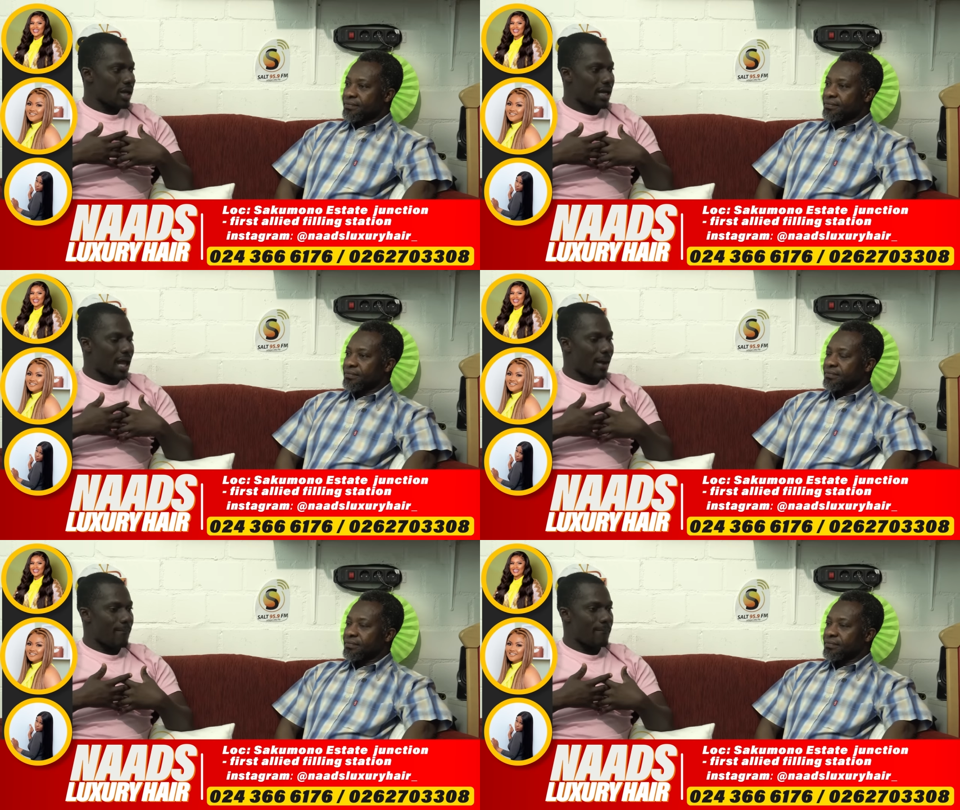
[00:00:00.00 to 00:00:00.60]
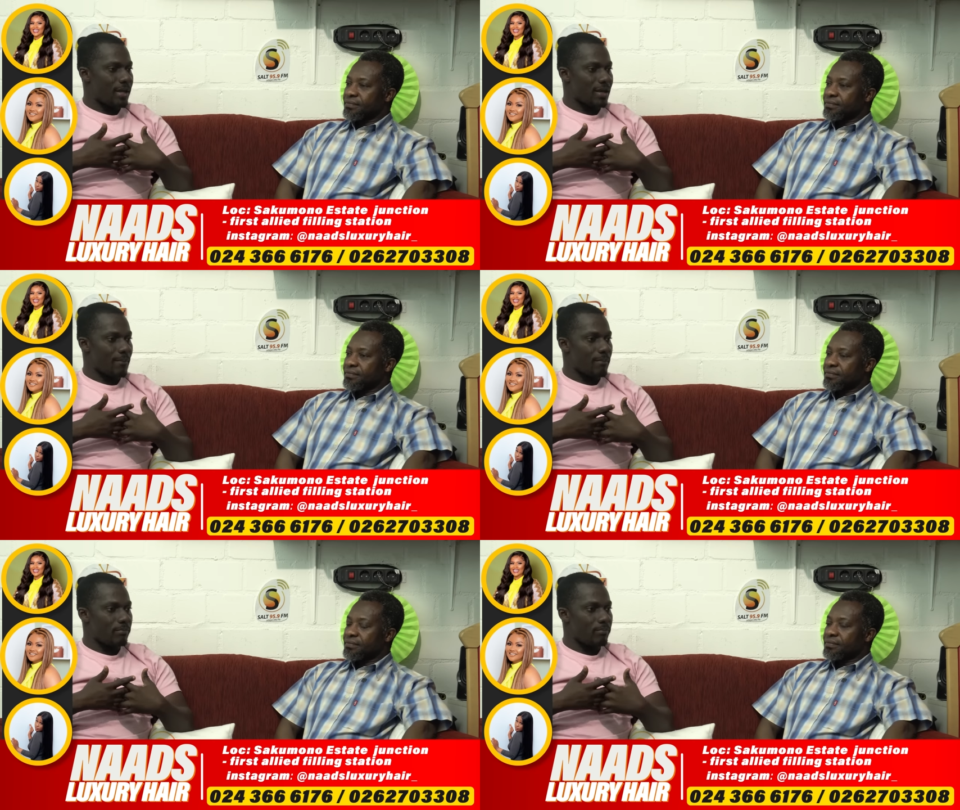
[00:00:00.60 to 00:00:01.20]
Speaker 1: na me
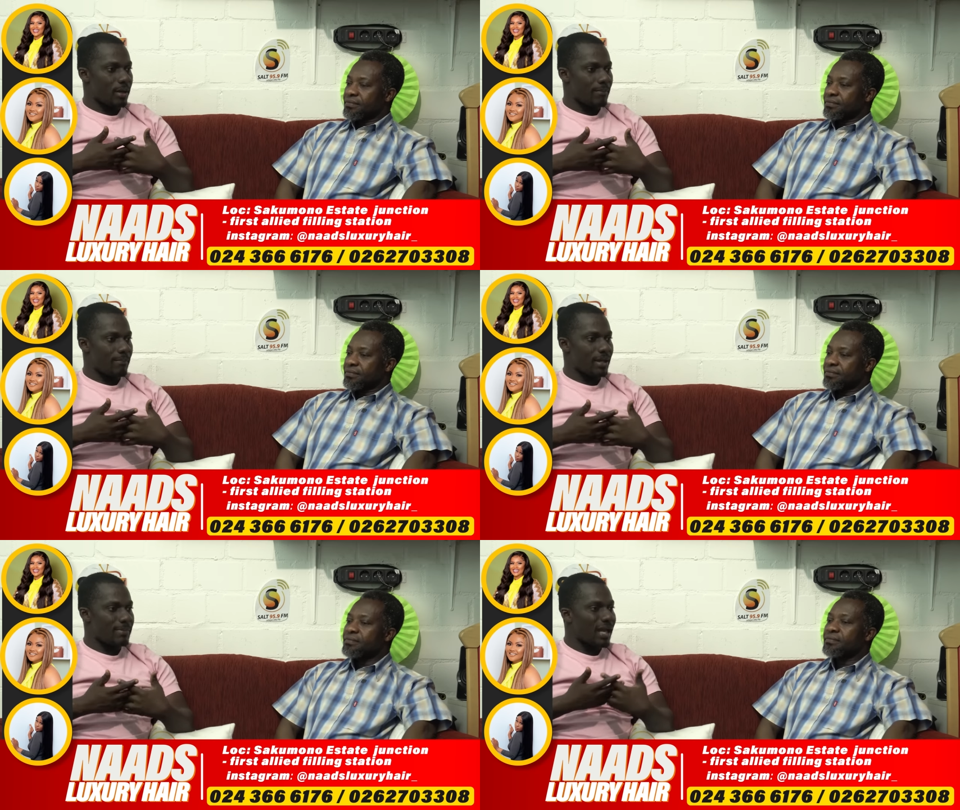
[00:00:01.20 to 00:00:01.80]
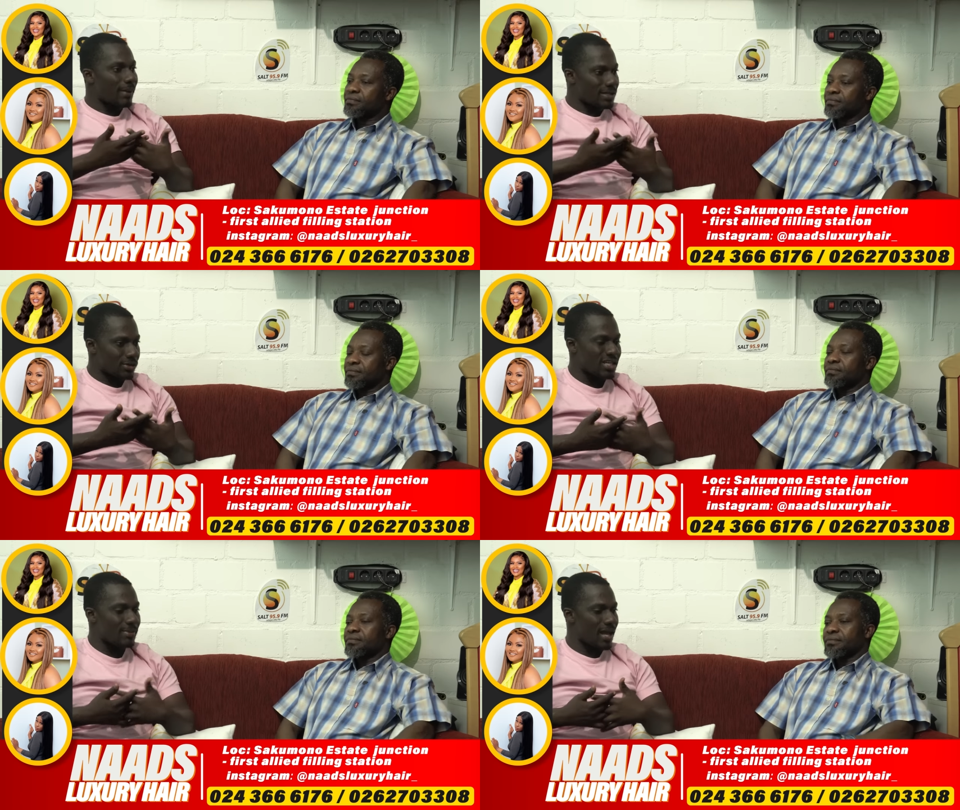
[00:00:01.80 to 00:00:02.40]
me me ka bia
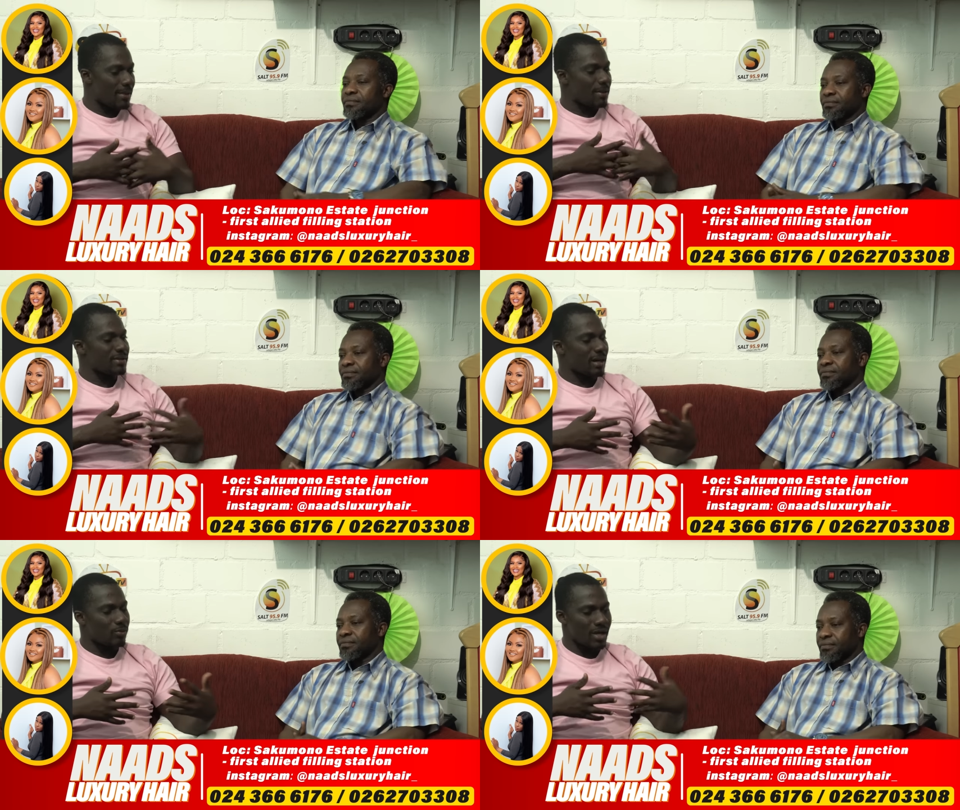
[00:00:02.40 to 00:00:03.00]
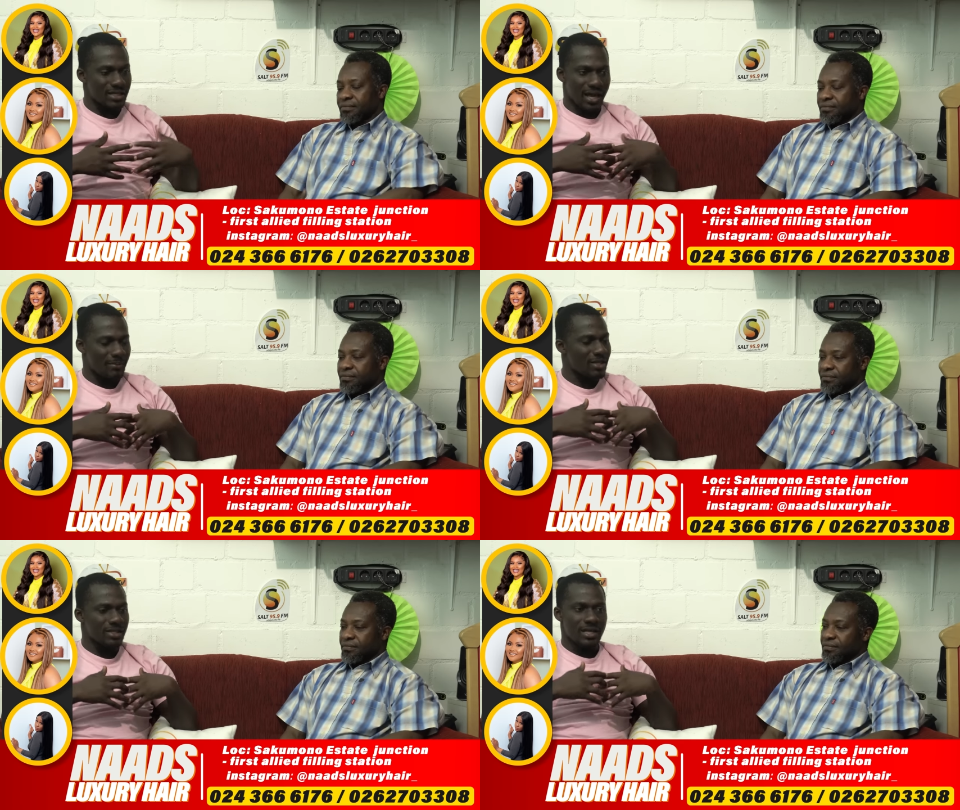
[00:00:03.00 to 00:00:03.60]
chi osan bia betan boy na
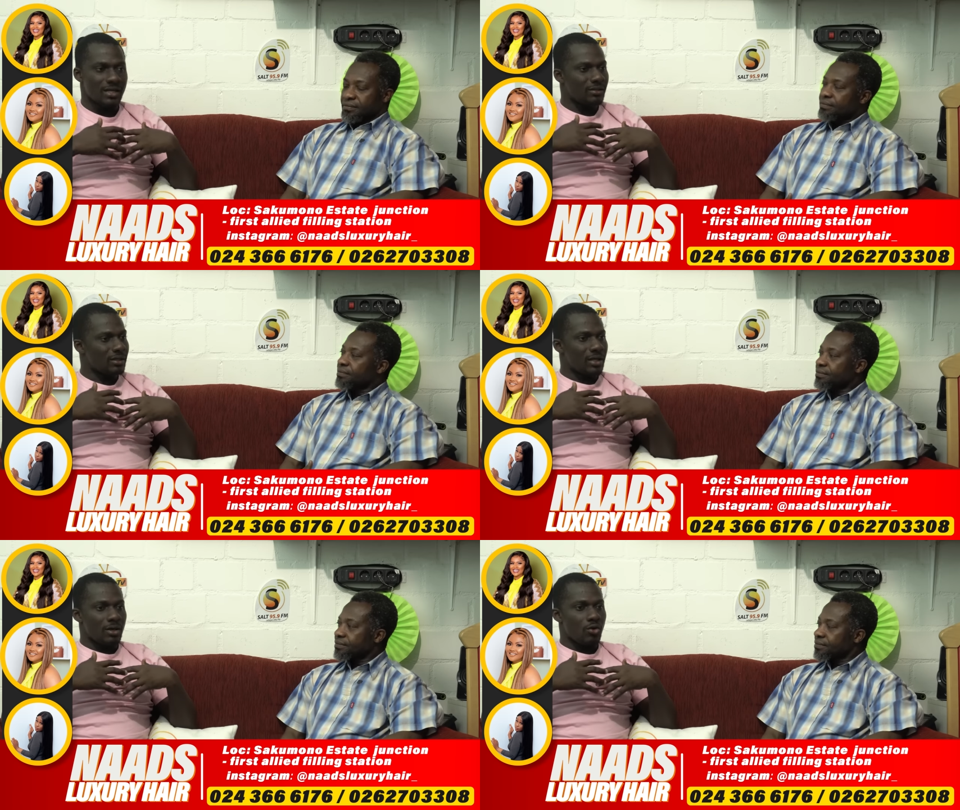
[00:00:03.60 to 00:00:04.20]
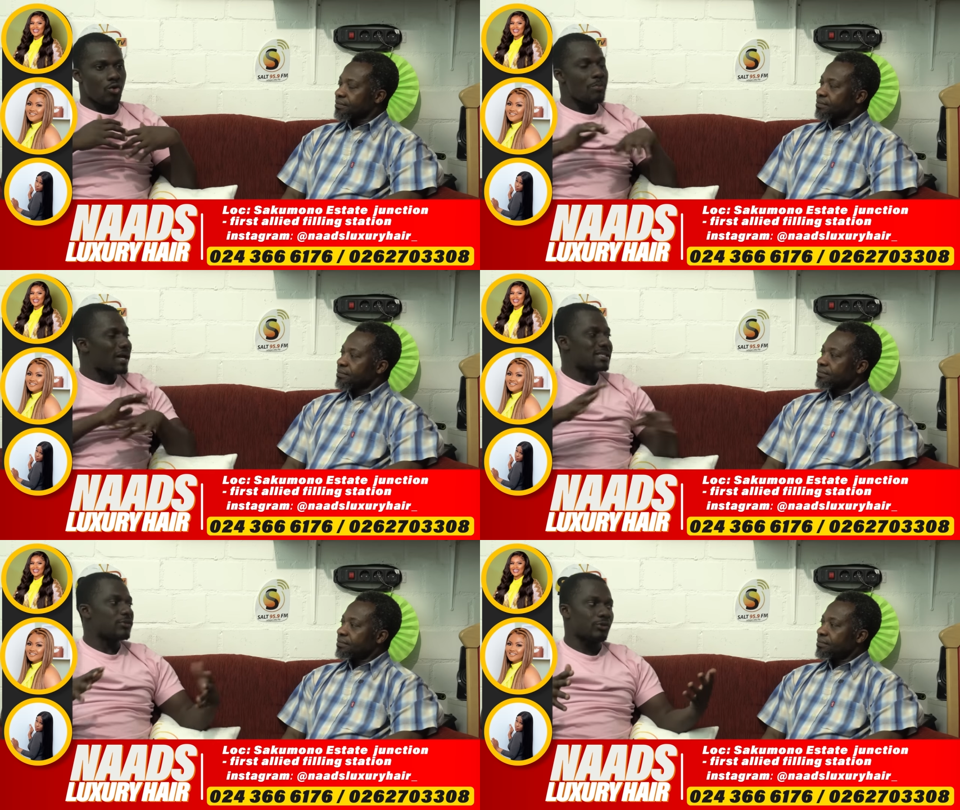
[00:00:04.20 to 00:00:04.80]
I mean
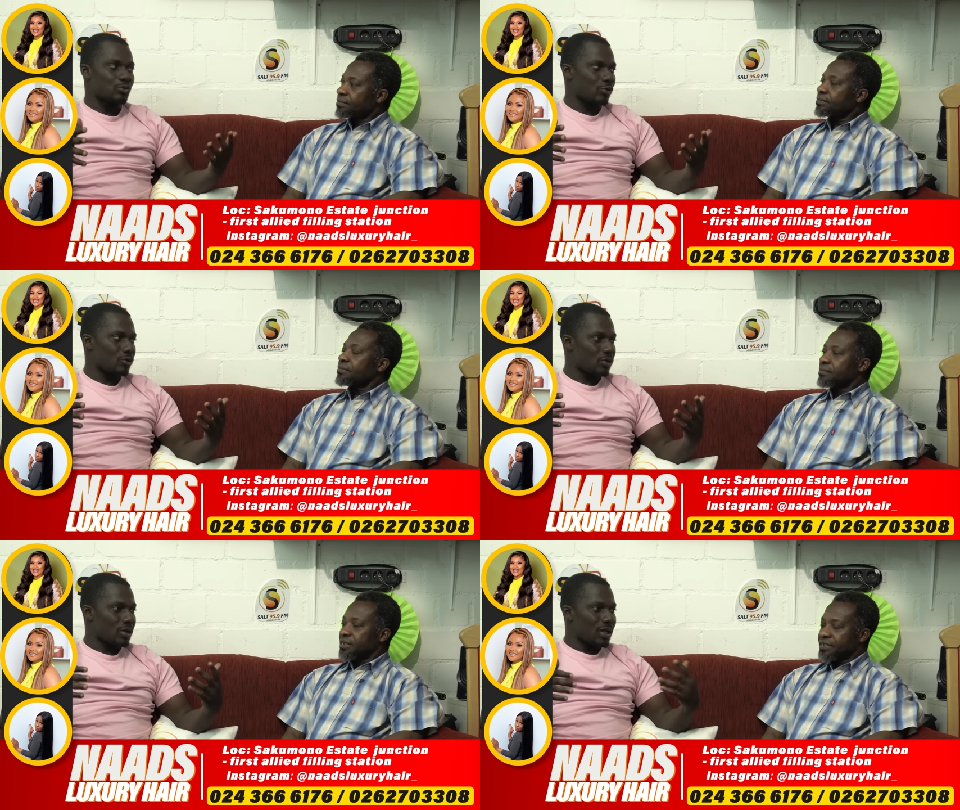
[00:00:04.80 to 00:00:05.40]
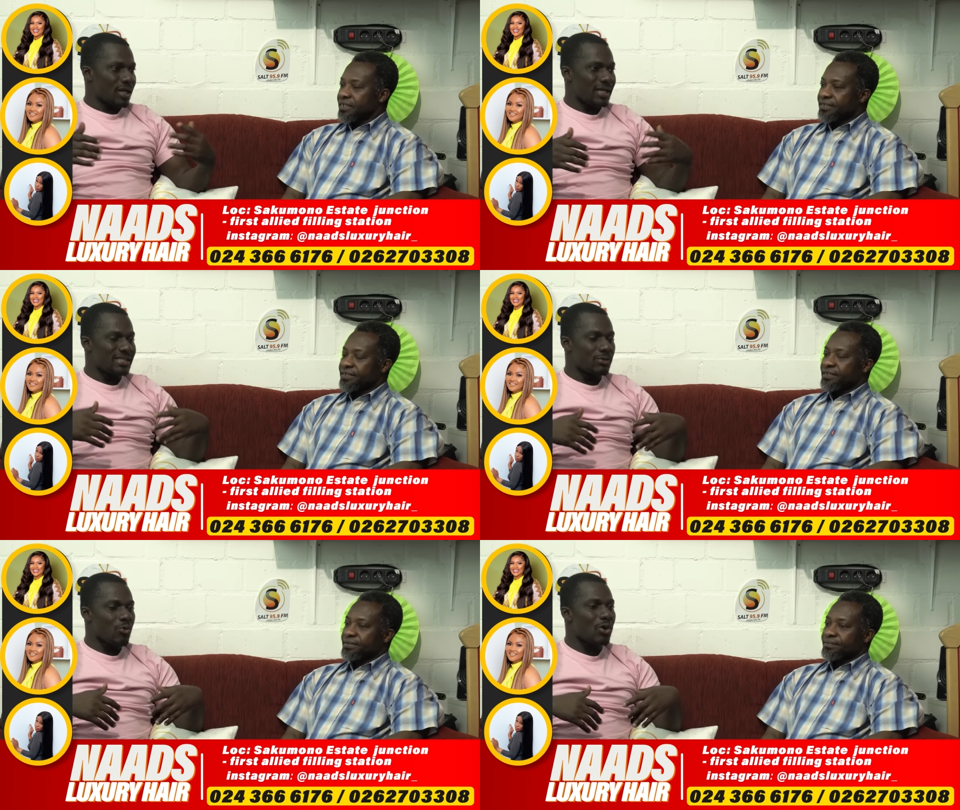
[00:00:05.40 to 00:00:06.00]
Obians never too. Matthias.
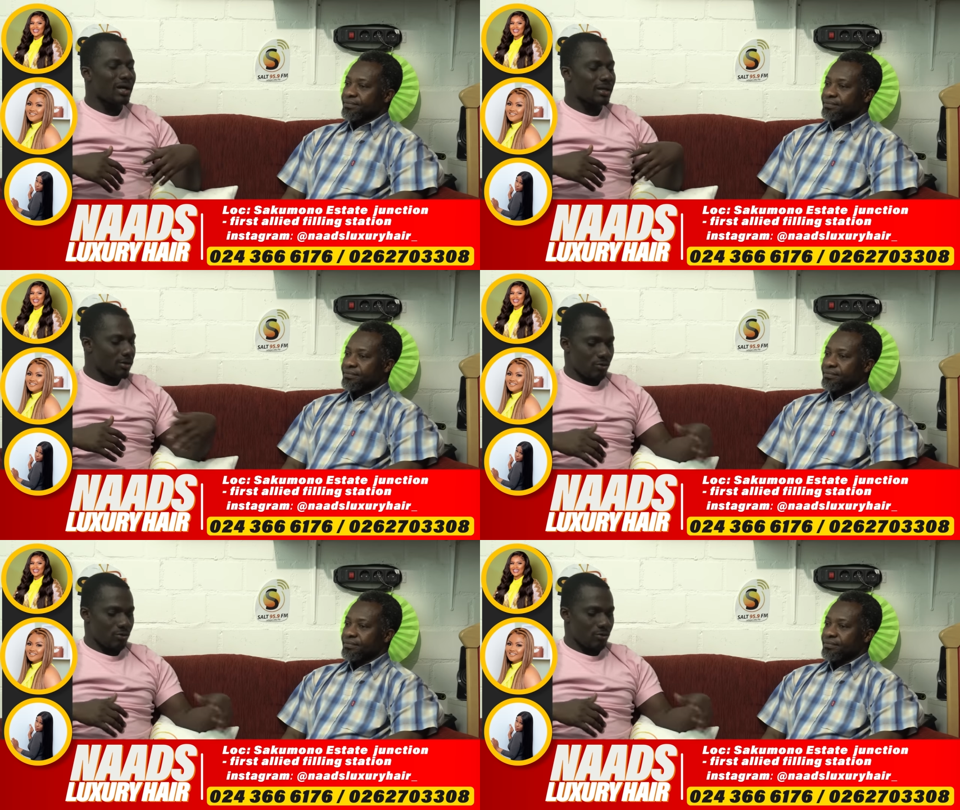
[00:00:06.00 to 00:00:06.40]
Into walk,